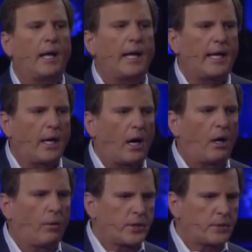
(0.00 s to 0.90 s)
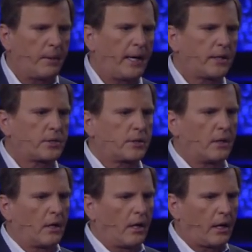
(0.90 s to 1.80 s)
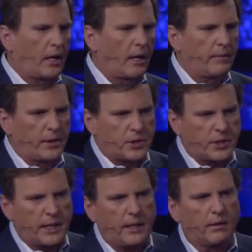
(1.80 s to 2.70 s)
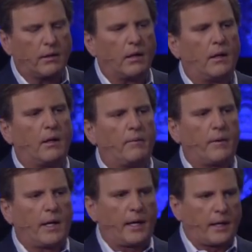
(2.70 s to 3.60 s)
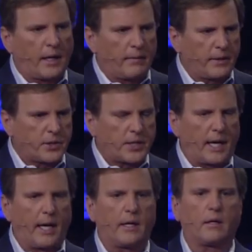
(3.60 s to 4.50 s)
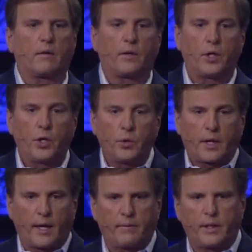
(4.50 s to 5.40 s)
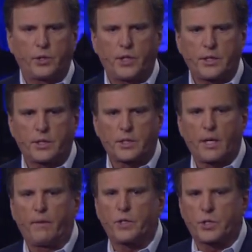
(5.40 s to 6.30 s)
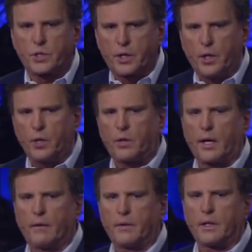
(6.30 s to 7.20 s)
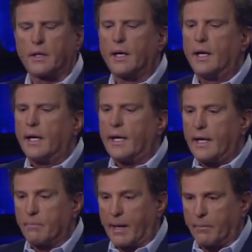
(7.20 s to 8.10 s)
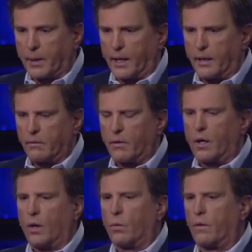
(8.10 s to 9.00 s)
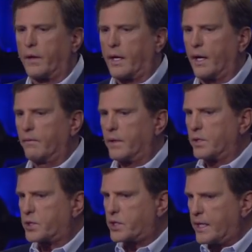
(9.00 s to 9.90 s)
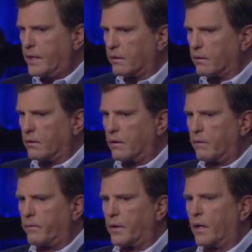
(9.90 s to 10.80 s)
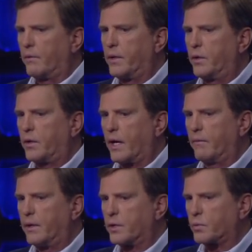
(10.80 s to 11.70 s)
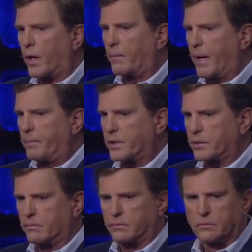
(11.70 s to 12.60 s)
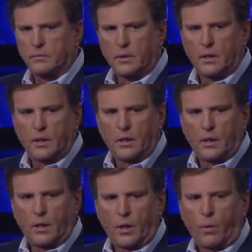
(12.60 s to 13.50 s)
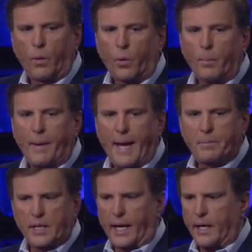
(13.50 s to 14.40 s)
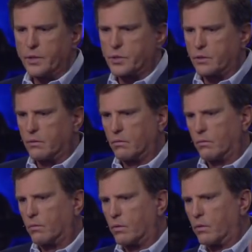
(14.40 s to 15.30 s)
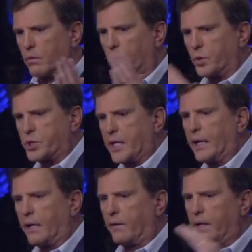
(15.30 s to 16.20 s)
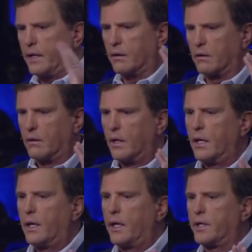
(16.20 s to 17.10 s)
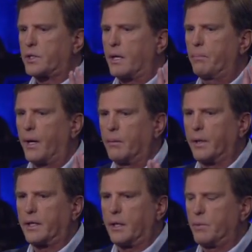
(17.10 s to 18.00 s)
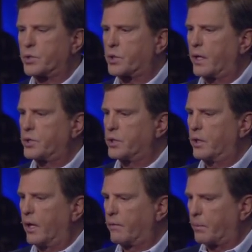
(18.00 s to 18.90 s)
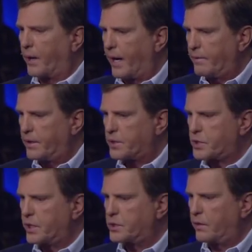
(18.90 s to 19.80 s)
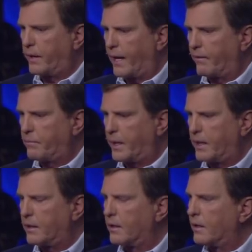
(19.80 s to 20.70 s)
He always makes a covenant seal and a covenant sign. The new covenant, Jesus said, this is the new covenant in my blood. Well, the covenant seal of the new covenant is water baptism. When we're baptized, we're, we're sealing the deal. It is a public demonstration of a private decision that I've made.